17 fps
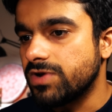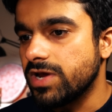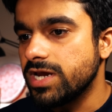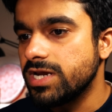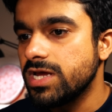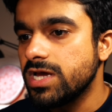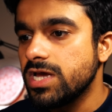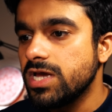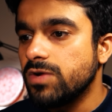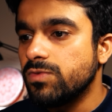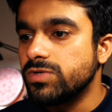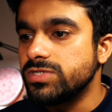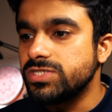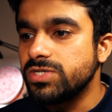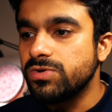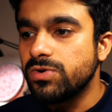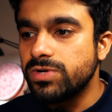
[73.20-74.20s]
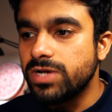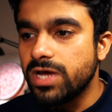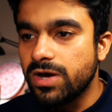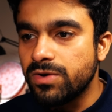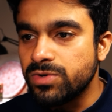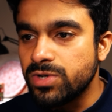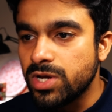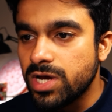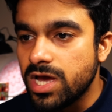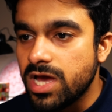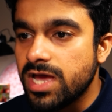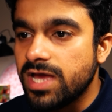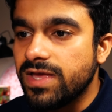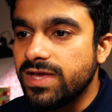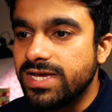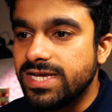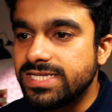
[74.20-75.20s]
right? Once you go down,
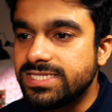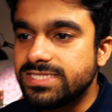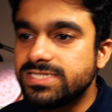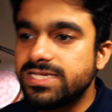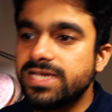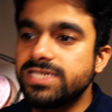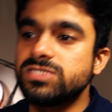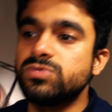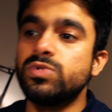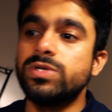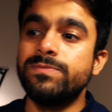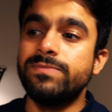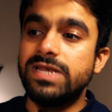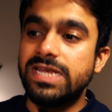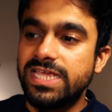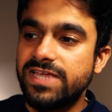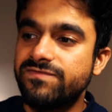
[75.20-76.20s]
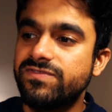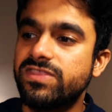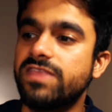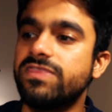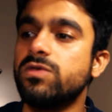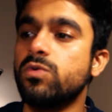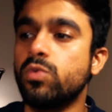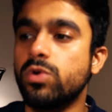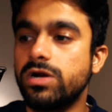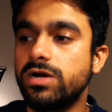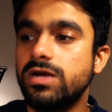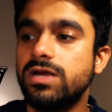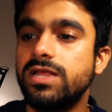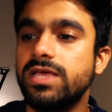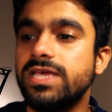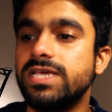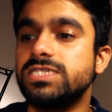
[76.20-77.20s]
it says, we believe that the
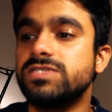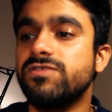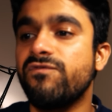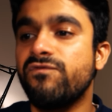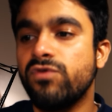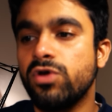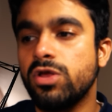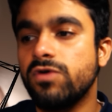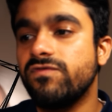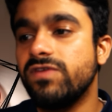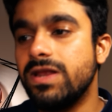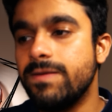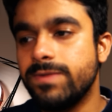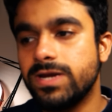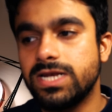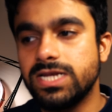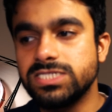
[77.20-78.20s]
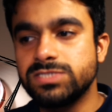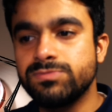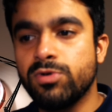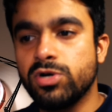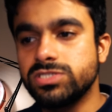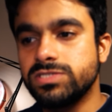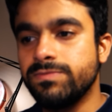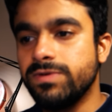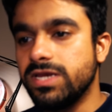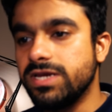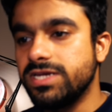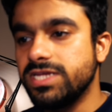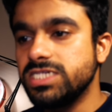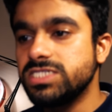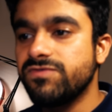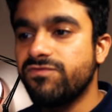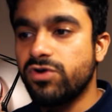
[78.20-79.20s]
world is full of limitless
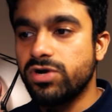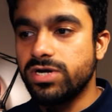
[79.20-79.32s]
possibilities for